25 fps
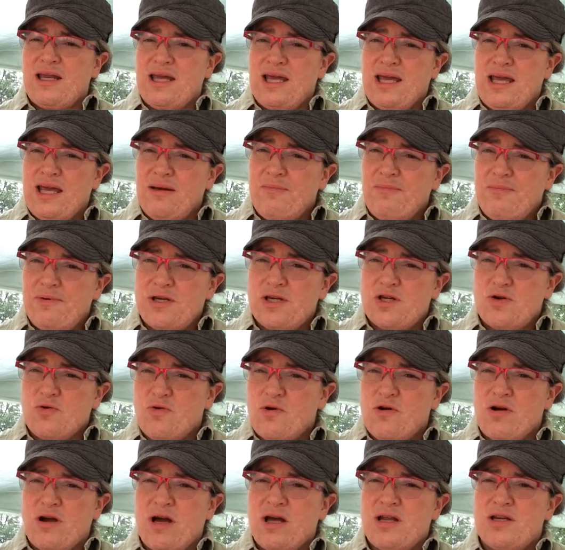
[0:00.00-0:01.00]
campus
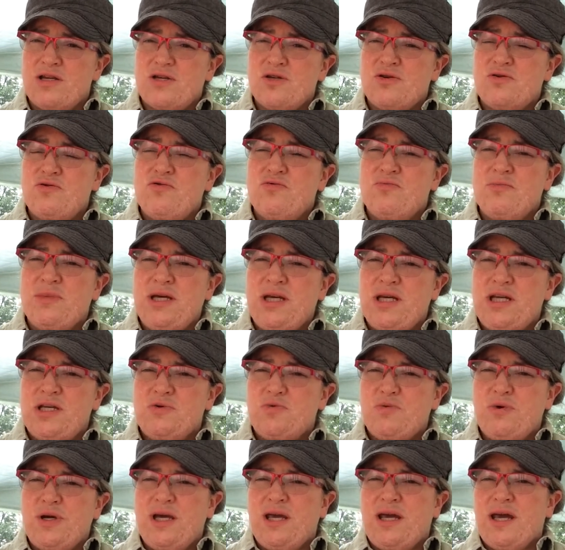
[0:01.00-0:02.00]
or on Zoom
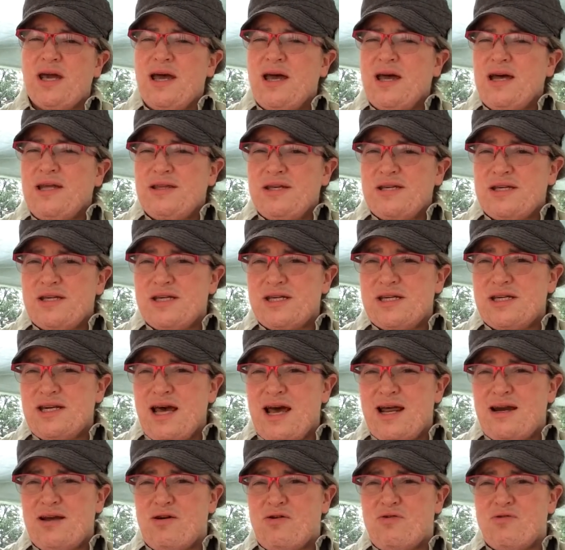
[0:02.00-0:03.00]
each week, this is
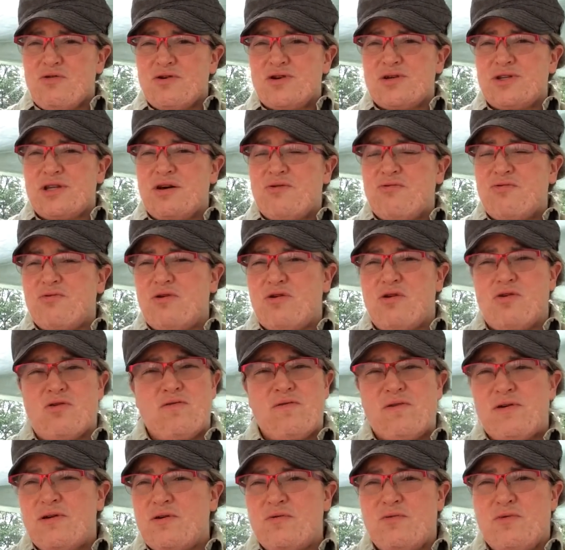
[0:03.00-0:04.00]
not a course that will go
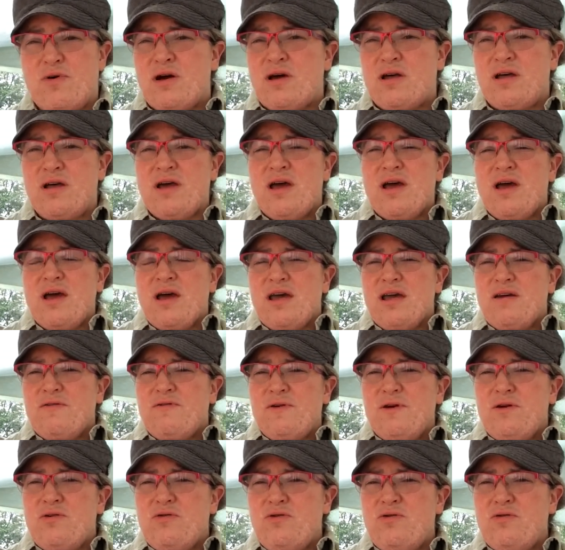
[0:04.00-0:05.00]
very well if
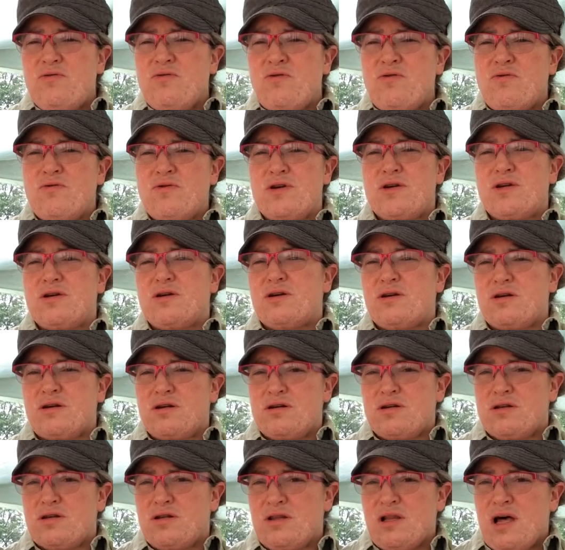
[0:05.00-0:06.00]
you don't
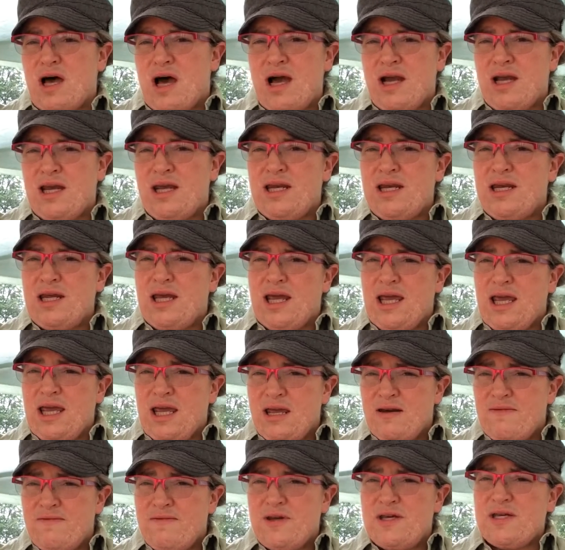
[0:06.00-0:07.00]
log into
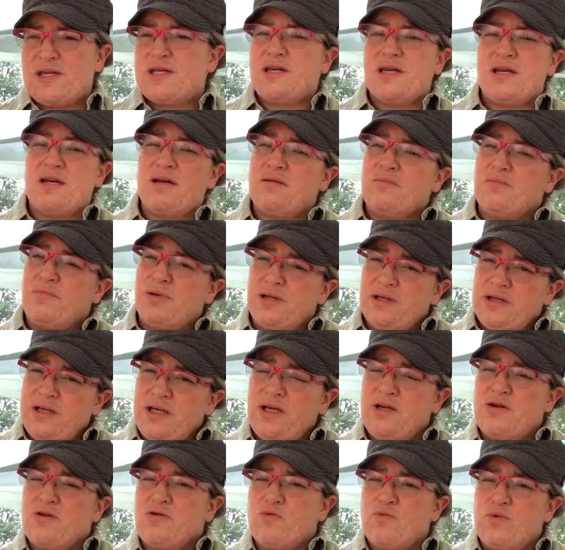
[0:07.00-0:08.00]
Canvas and
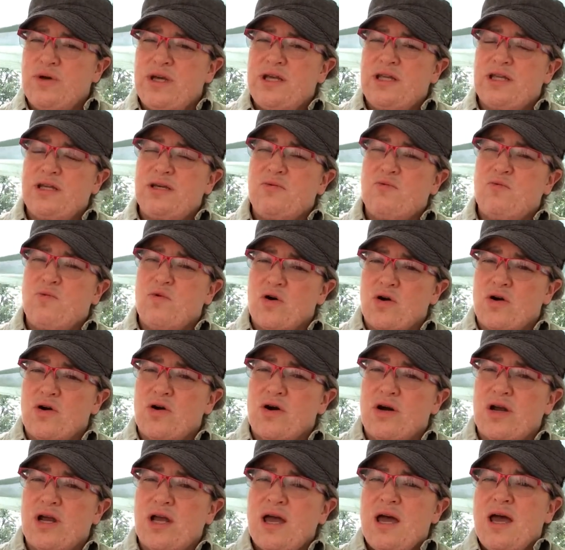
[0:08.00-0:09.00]
complete your weekly
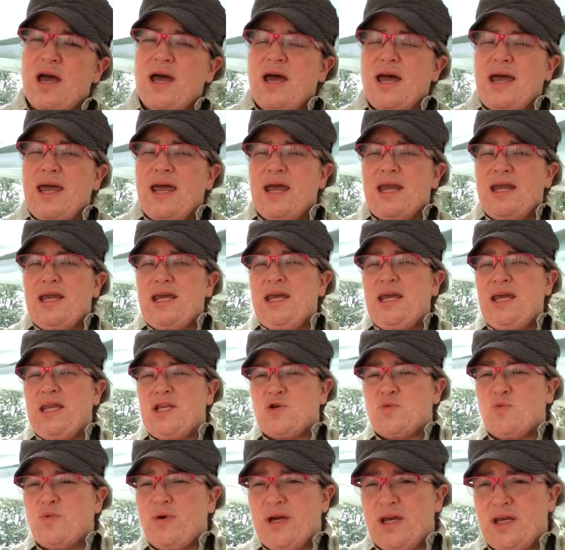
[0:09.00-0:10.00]
work. And
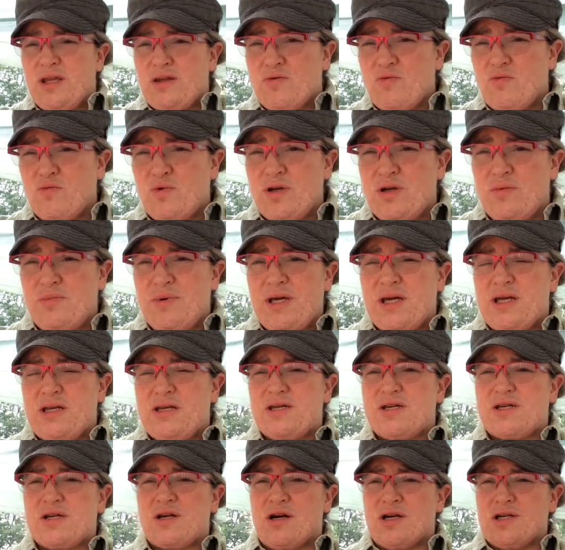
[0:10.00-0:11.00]
each week there will be a
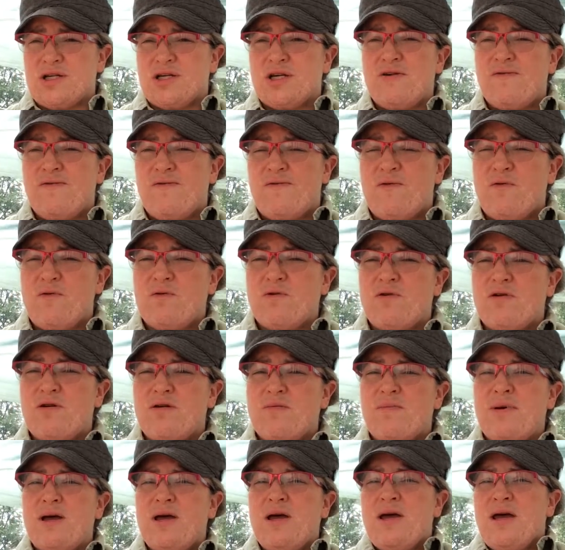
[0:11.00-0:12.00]
discussion
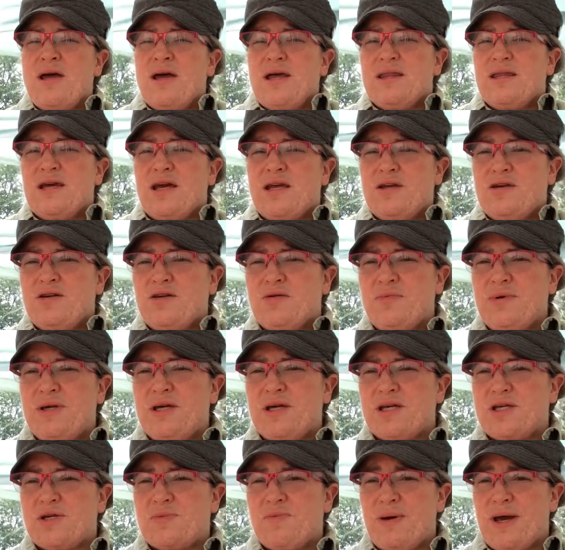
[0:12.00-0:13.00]
forum that you'll be
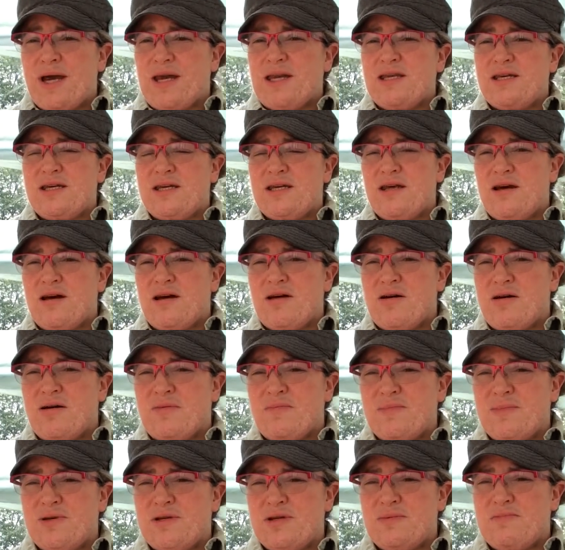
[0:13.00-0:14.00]
expected
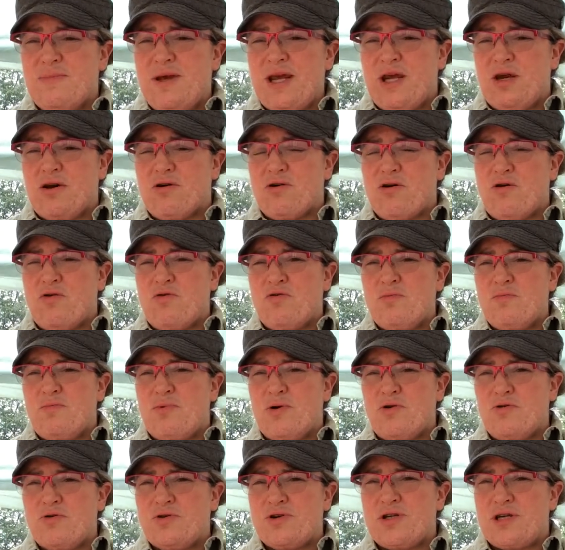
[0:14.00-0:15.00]
to make your own
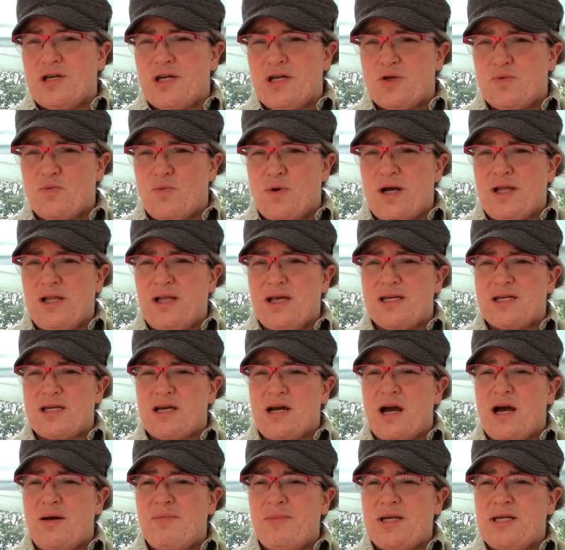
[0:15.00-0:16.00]
post as well as
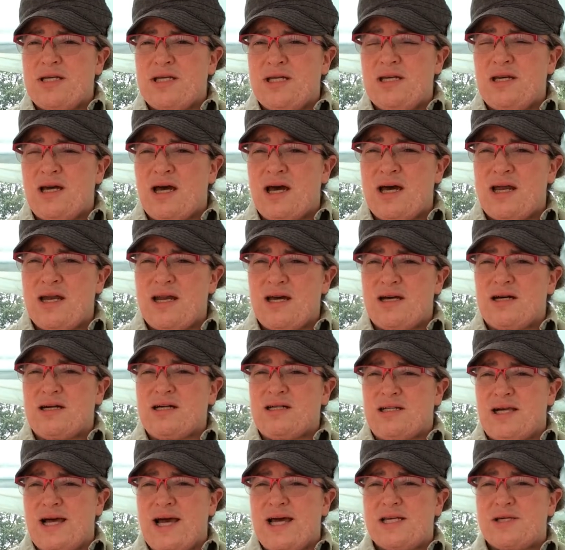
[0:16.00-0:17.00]
commenting on a
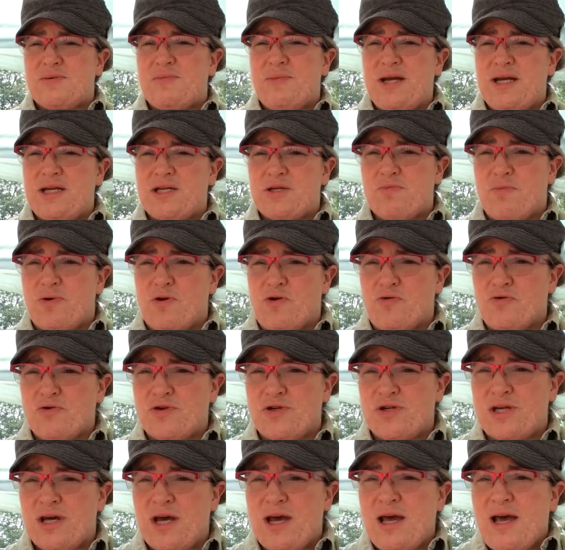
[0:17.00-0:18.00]
classmate's
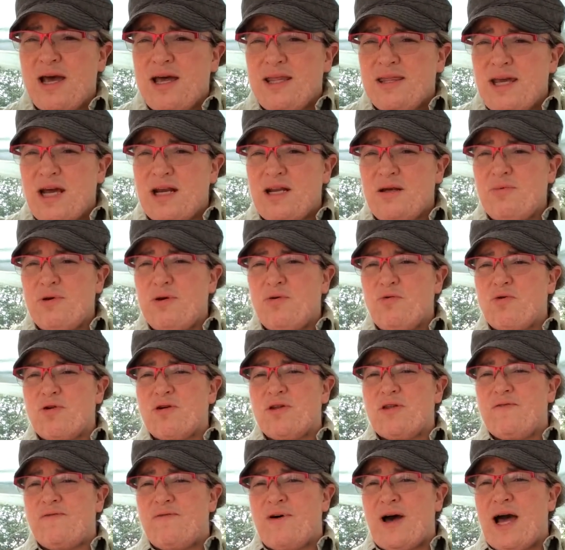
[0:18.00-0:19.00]
post. That'll be
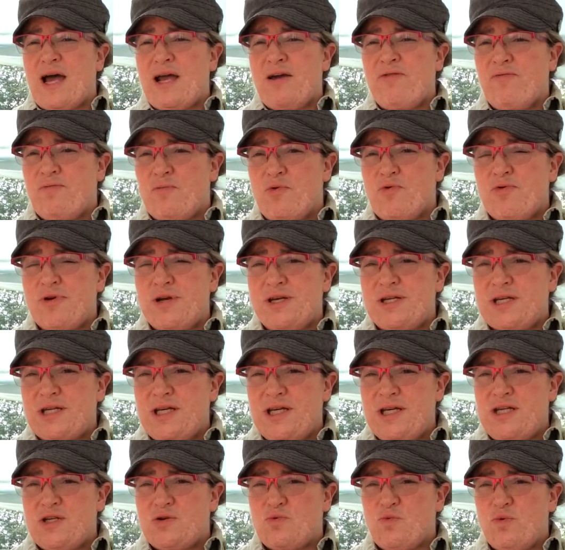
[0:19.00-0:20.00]
worth 5 points
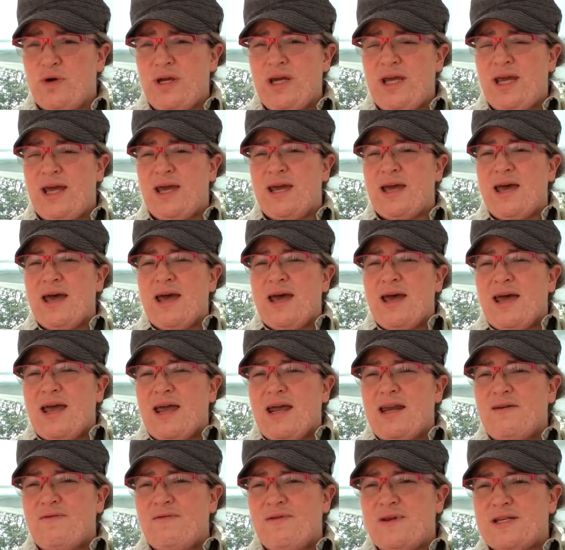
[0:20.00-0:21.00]
each week,
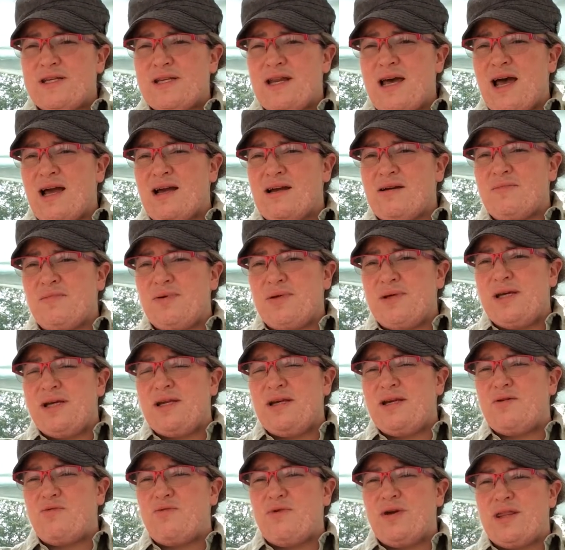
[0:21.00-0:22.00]
and if it's not
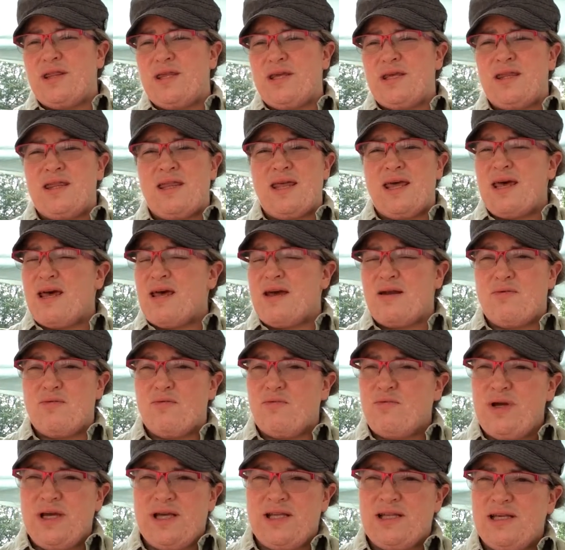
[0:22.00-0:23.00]
completed within that
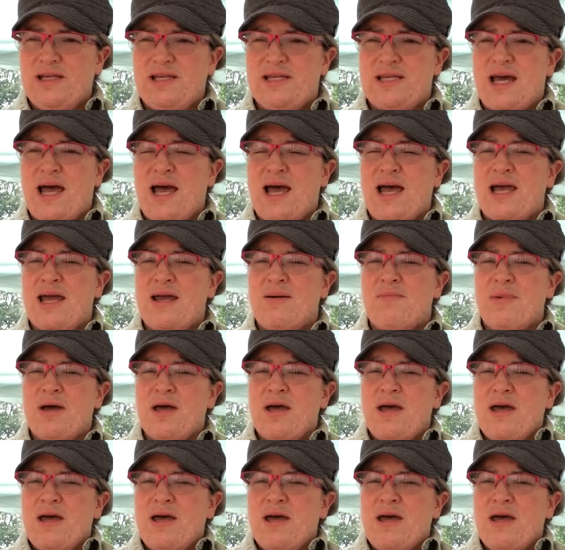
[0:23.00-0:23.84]
weekly time,